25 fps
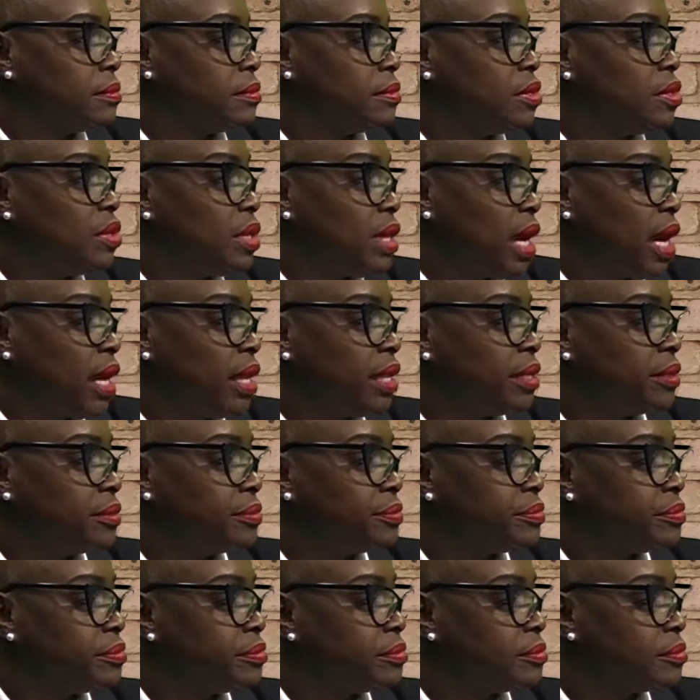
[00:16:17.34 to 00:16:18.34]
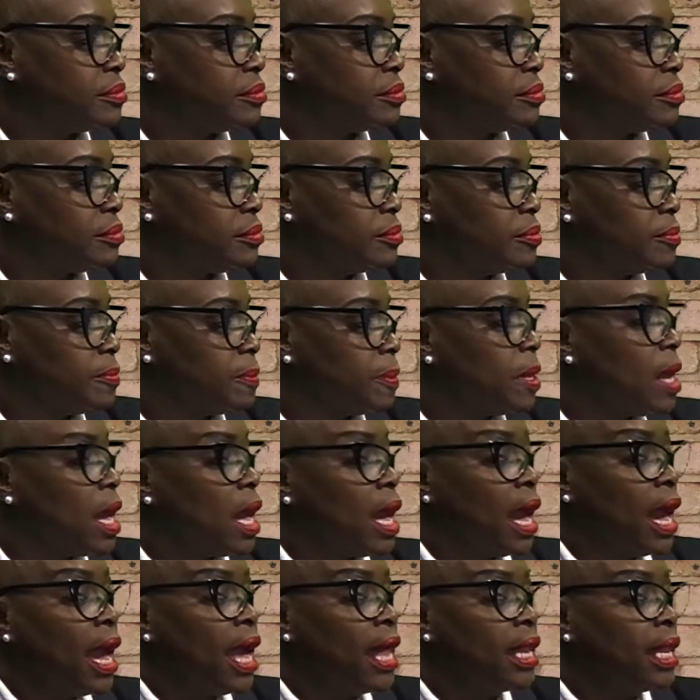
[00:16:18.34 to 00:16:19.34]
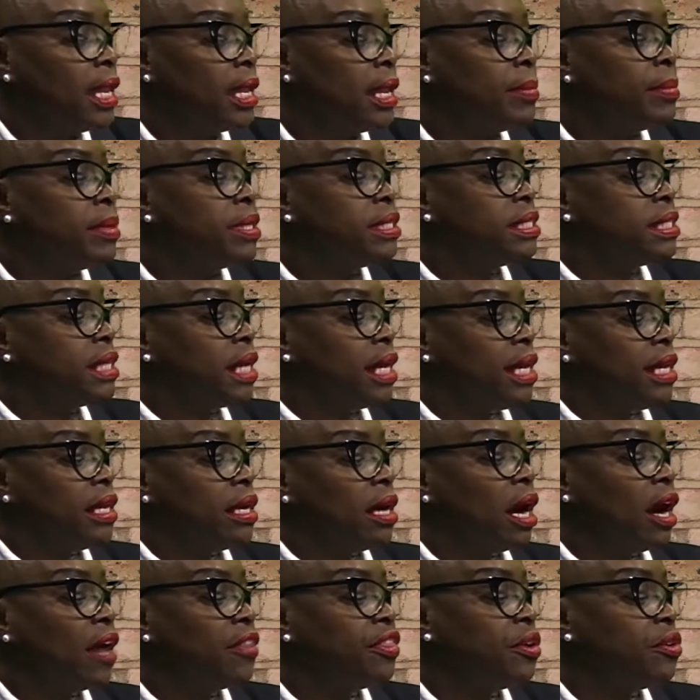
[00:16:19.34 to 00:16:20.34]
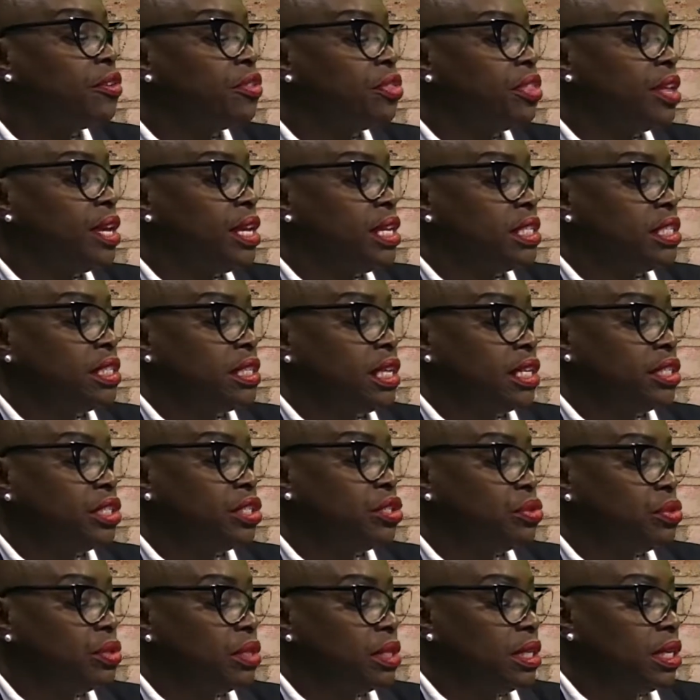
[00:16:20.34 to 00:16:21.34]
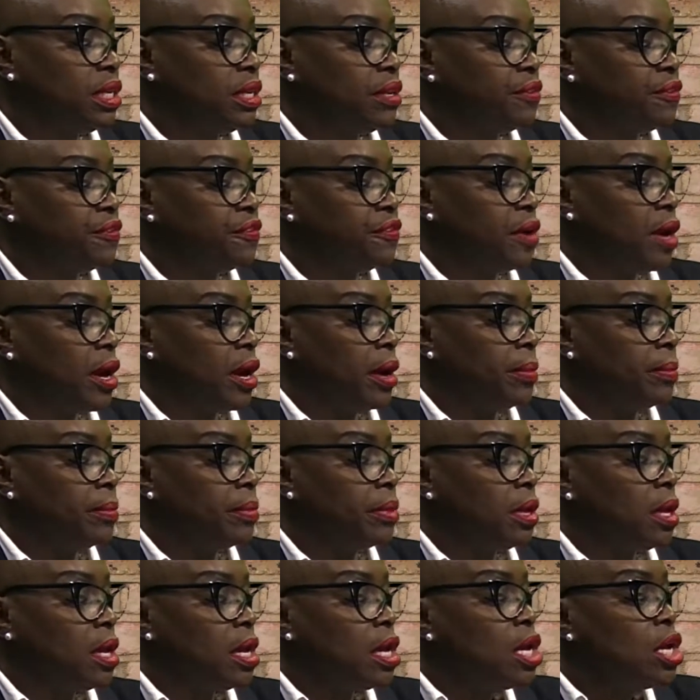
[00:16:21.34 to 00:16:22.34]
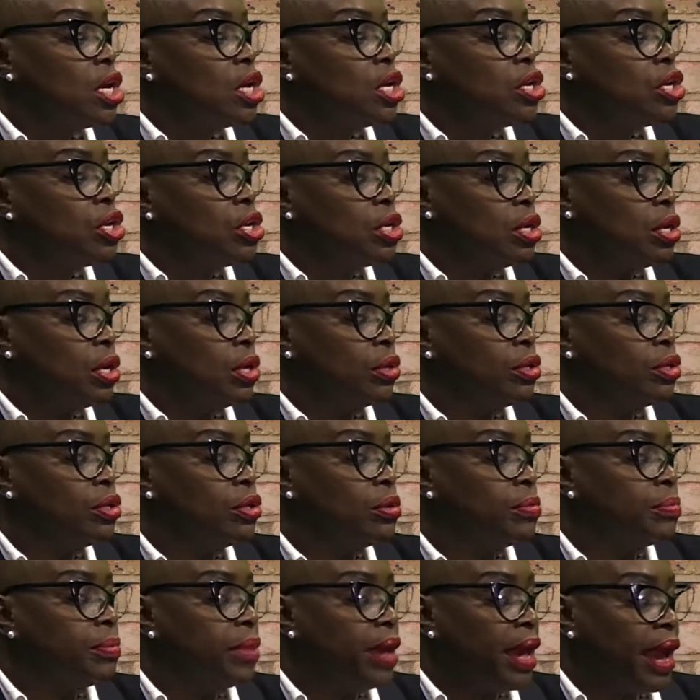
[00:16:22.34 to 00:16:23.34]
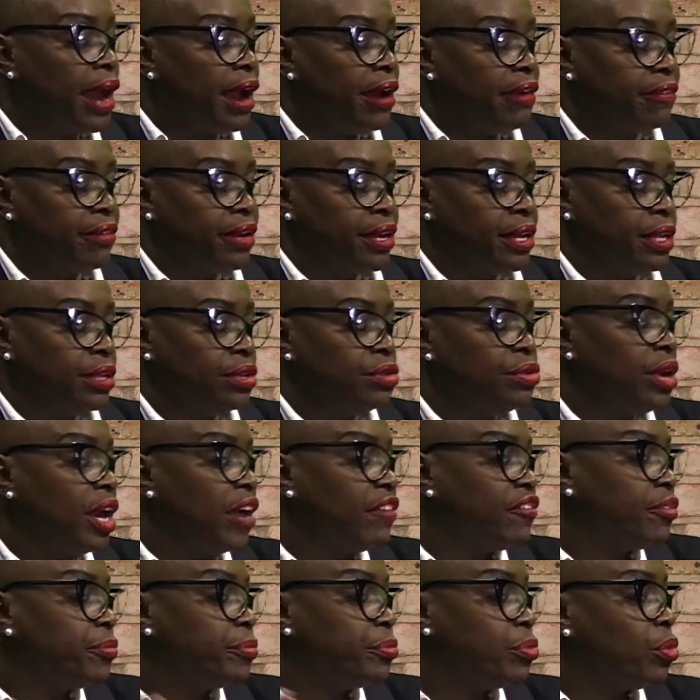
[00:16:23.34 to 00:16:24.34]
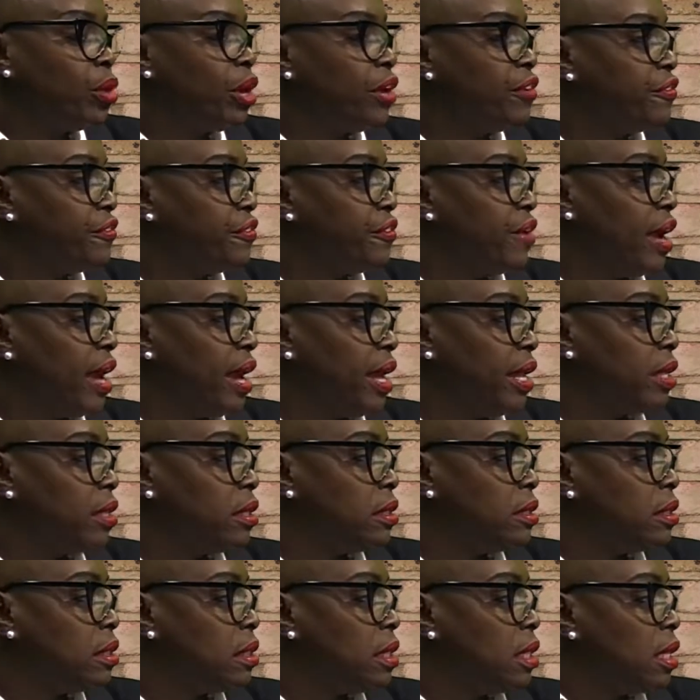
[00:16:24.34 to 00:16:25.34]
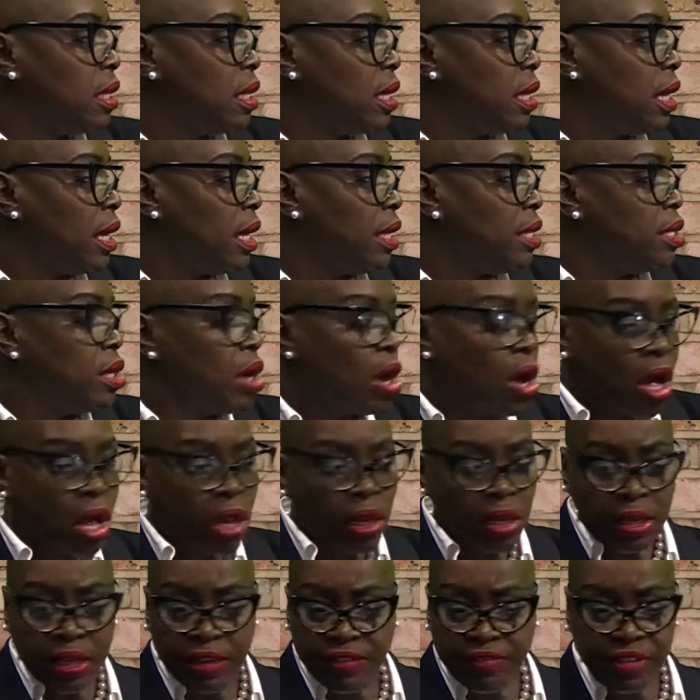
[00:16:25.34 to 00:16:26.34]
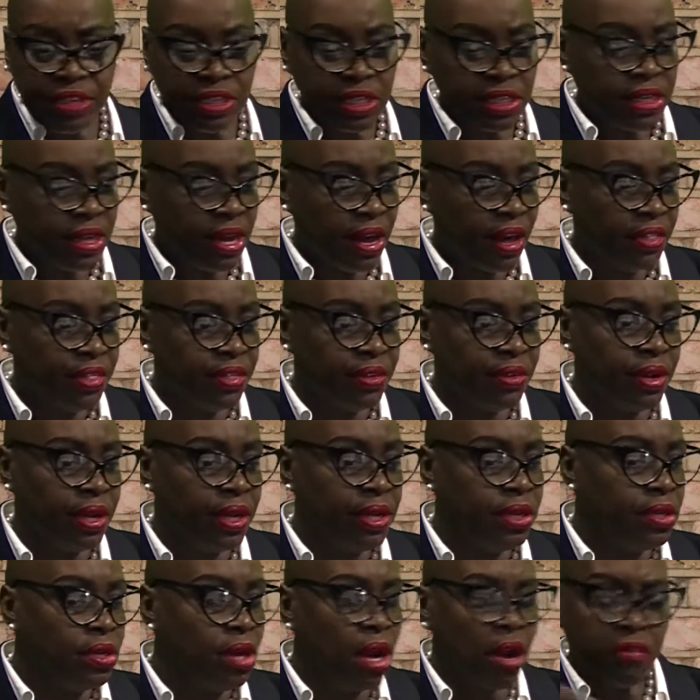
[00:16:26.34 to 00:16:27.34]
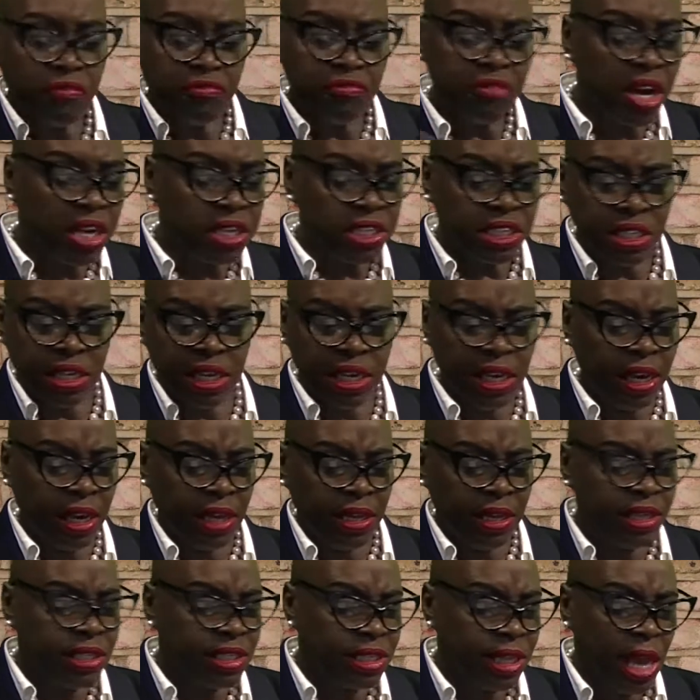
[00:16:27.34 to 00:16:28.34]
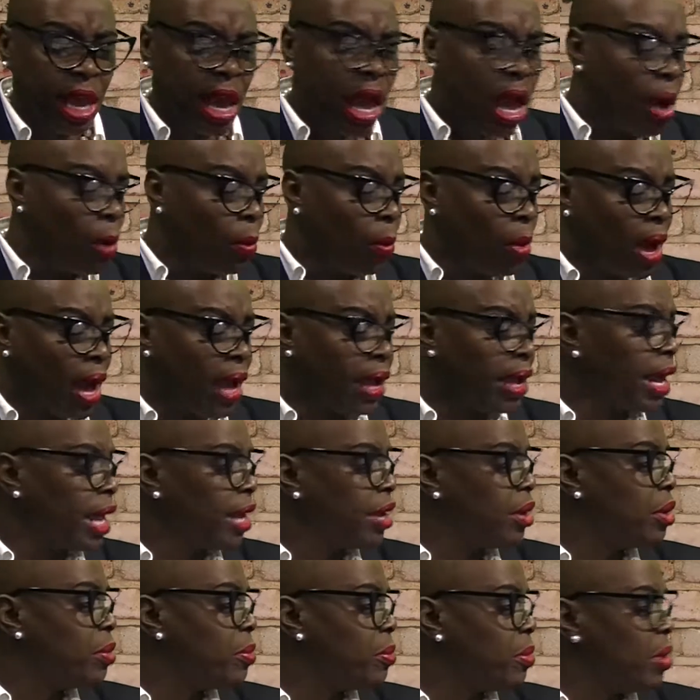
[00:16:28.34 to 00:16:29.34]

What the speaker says: You got it. And then I'm going to tell you other things that you can get it from. You know, you marry and you have a boyfriend and y'all living together and y'all rushing and you say, well, I got to go to